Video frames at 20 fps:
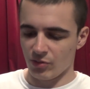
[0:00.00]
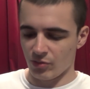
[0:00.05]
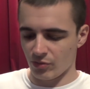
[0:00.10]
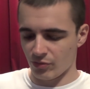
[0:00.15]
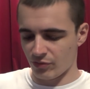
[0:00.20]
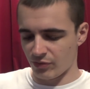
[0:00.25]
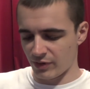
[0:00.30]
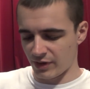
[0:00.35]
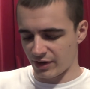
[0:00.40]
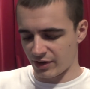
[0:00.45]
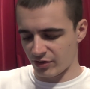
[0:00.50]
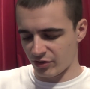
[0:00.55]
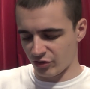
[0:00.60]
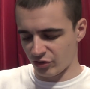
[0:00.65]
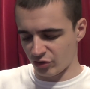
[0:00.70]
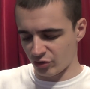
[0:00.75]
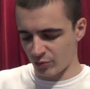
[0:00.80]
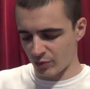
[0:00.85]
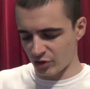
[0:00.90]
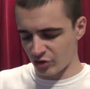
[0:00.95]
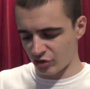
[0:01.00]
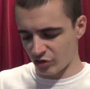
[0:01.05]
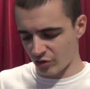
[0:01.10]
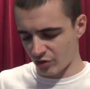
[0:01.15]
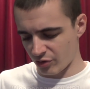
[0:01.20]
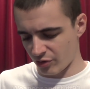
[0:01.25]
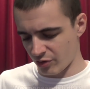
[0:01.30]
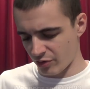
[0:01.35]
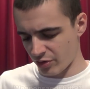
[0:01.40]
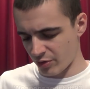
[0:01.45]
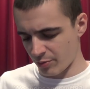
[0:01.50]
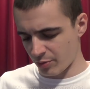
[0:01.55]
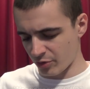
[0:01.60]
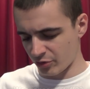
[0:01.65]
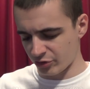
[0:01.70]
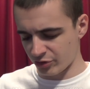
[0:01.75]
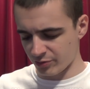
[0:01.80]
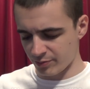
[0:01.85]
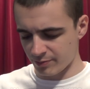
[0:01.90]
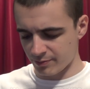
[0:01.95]
We'll flick the switch on the
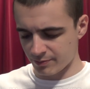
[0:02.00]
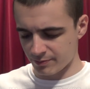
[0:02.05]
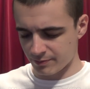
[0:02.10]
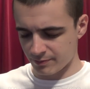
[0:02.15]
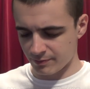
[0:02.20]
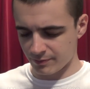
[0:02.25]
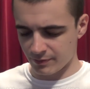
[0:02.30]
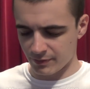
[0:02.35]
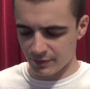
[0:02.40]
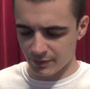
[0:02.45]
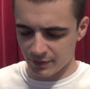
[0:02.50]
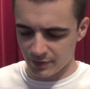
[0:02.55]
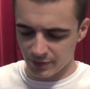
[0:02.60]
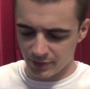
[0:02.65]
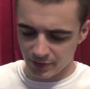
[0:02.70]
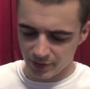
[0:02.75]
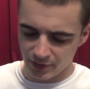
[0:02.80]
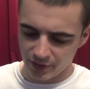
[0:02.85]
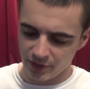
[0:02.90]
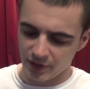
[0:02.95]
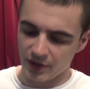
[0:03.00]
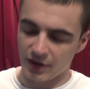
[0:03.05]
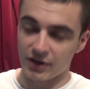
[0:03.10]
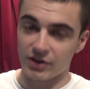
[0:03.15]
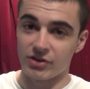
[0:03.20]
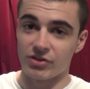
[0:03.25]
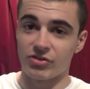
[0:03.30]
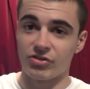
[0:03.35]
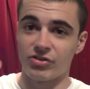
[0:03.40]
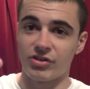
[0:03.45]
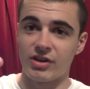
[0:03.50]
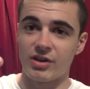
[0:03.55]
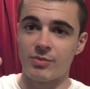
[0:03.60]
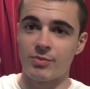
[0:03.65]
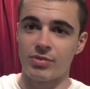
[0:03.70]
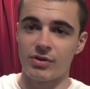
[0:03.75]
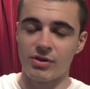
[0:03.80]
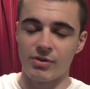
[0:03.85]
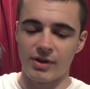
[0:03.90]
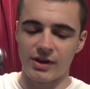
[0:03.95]
bottom, and you can see
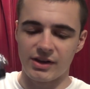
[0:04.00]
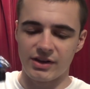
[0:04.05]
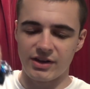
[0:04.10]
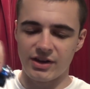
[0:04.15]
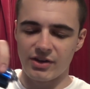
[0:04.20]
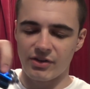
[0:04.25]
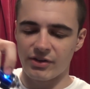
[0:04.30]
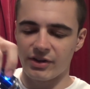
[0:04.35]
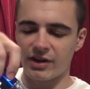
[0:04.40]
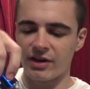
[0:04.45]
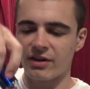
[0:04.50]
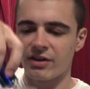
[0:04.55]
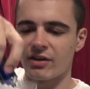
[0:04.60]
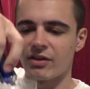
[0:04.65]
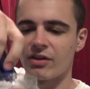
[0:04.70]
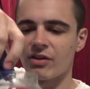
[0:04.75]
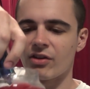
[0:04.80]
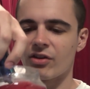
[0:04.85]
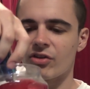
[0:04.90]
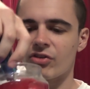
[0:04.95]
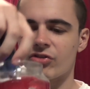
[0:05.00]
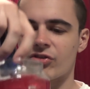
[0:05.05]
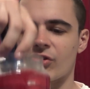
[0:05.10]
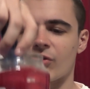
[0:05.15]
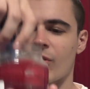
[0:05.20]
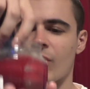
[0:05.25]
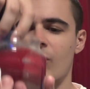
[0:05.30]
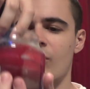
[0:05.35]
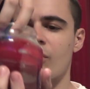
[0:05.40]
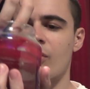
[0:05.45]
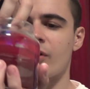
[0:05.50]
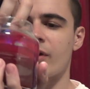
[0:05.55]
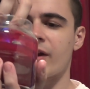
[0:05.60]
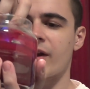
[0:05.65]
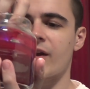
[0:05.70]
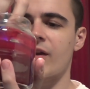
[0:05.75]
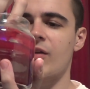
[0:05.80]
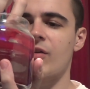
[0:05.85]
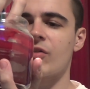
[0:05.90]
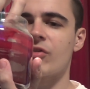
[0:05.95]
blue LED on the end. So, oh look,
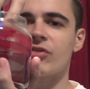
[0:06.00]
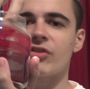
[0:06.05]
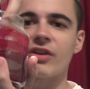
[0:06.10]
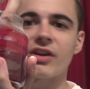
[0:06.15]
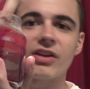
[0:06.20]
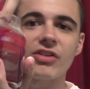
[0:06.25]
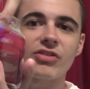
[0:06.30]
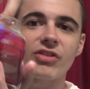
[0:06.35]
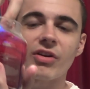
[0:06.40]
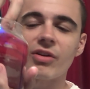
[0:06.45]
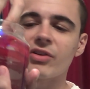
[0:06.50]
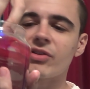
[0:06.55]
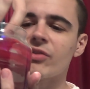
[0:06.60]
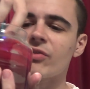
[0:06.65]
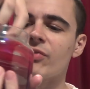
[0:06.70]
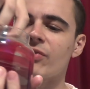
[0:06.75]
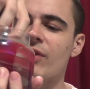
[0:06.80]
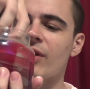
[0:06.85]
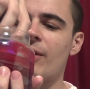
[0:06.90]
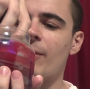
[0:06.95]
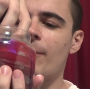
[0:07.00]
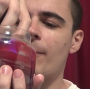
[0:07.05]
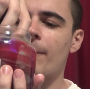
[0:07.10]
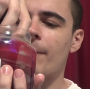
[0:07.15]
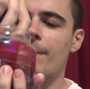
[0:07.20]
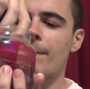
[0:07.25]
it looks like it's going to fit.